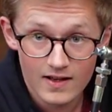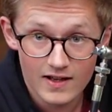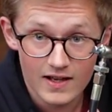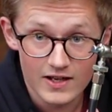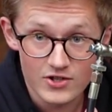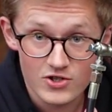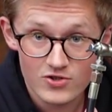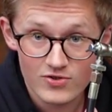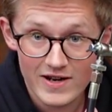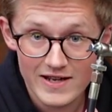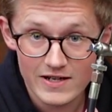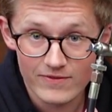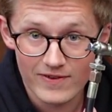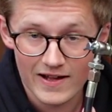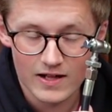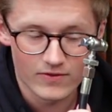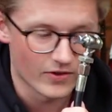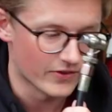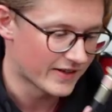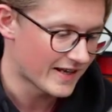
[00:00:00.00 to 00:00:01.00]
a Schrader
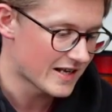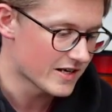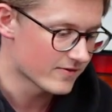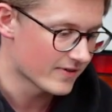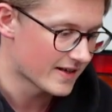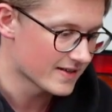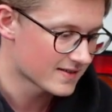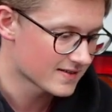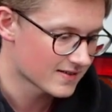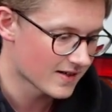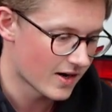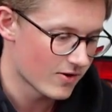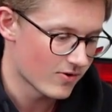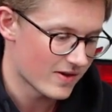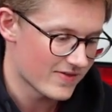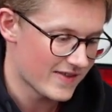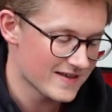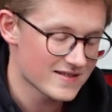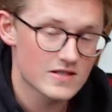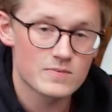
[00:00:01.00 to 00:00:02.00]
valve on the end of it. So
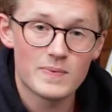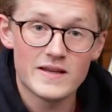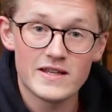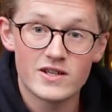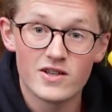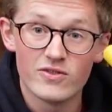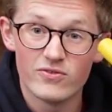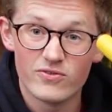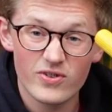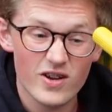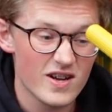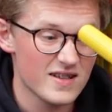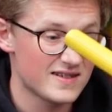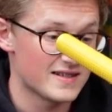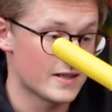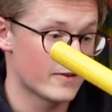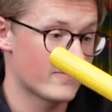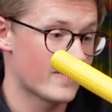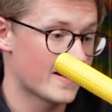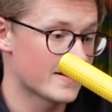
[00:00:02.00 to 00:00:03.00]
this has been
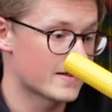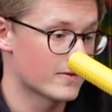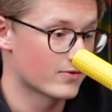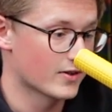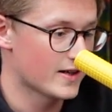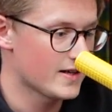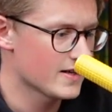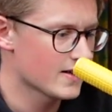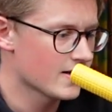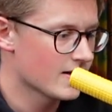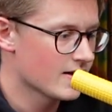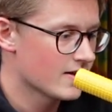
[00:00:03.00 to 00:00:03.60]
converted effectively